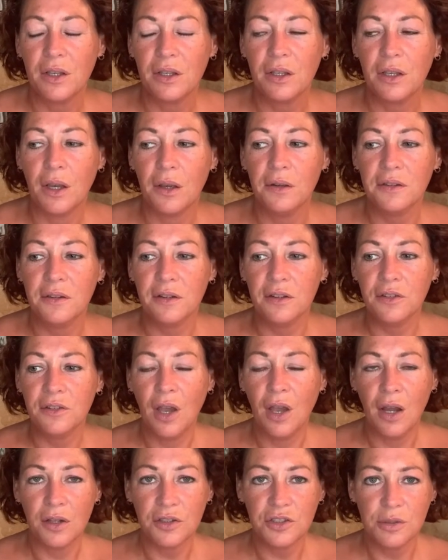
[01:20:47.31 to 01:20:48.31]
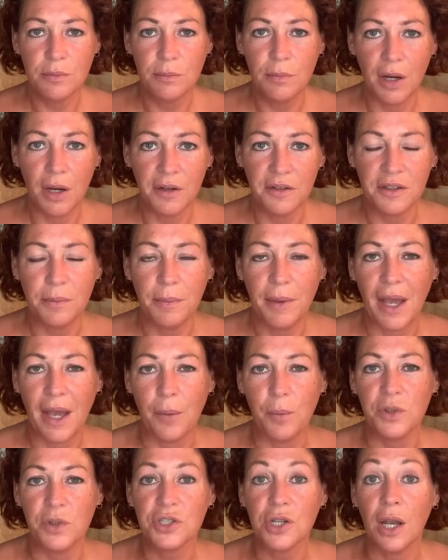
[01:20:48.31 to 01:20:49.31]
goes a touch marzipan,
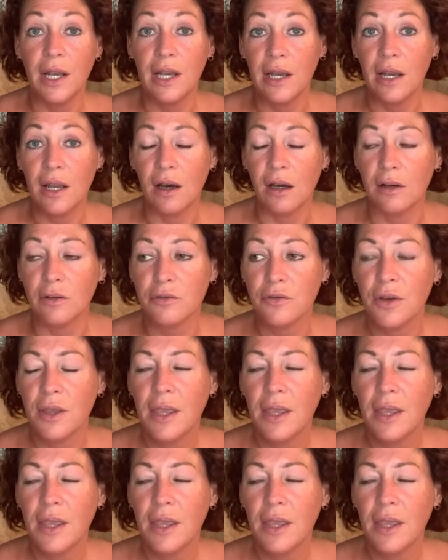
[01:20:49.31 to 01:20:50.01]
which I love.